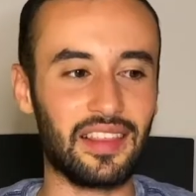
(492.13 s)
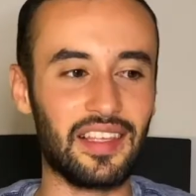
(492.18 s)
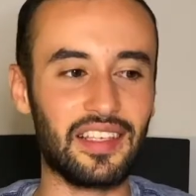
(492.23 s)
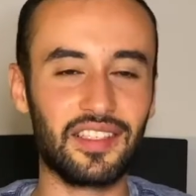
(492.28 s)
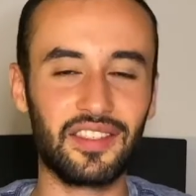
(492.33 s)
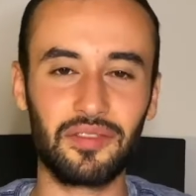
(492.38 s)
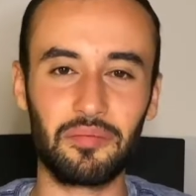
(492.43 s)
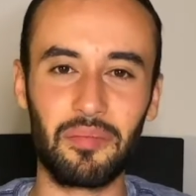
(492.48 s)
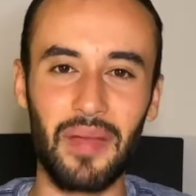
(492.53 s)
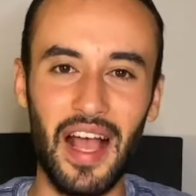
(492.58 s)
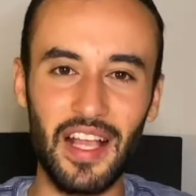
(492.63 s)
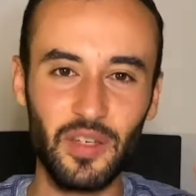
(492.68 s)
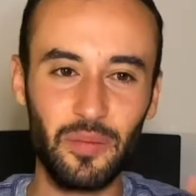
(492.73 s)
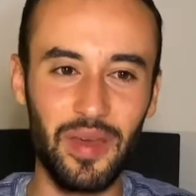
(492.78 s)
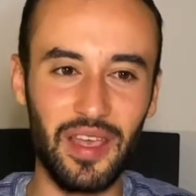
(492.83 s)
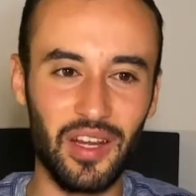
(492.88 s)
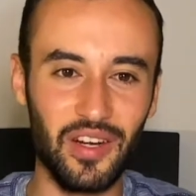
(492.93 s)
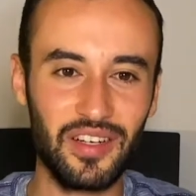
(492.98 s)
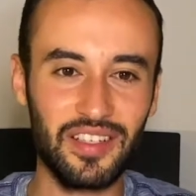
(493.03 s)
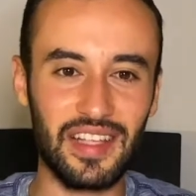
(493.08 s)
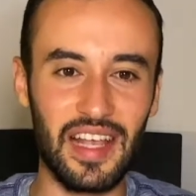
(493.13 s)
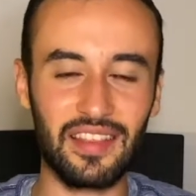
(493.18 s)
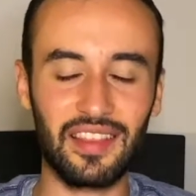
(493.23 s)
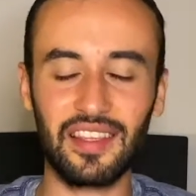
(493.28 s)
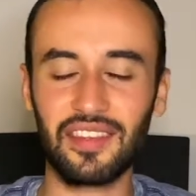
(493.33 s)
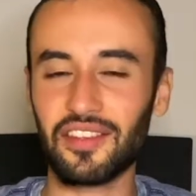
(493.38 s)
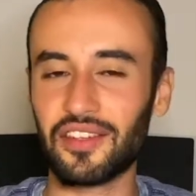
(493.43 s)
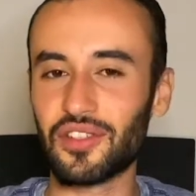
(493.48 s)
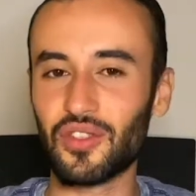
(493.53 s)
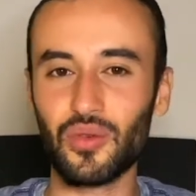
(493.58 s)
These matchmakers that
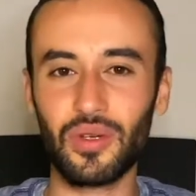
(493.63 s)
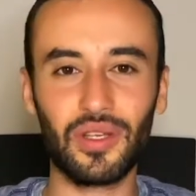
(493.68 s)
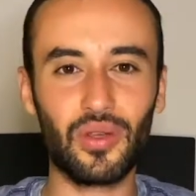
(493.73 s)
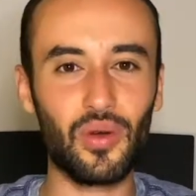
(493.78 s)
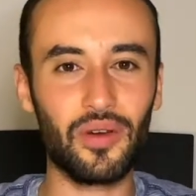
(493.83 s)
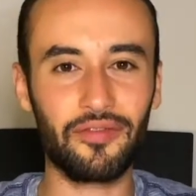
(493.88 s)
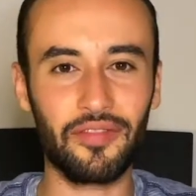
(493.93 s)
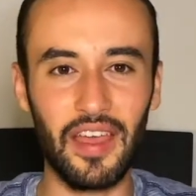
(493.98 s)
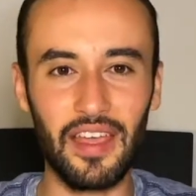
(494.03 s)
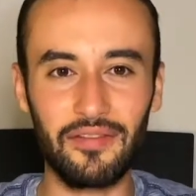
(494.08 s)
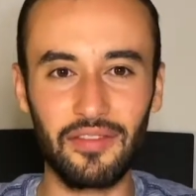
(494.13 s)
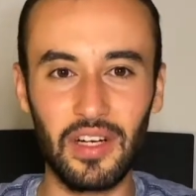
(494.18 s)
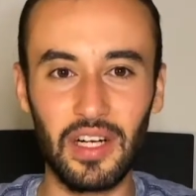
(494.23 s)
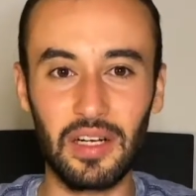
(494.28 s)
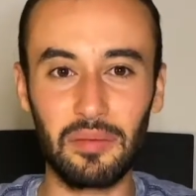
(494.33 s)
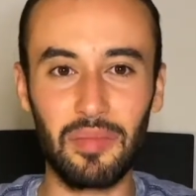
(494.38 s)
think they're doing you a favor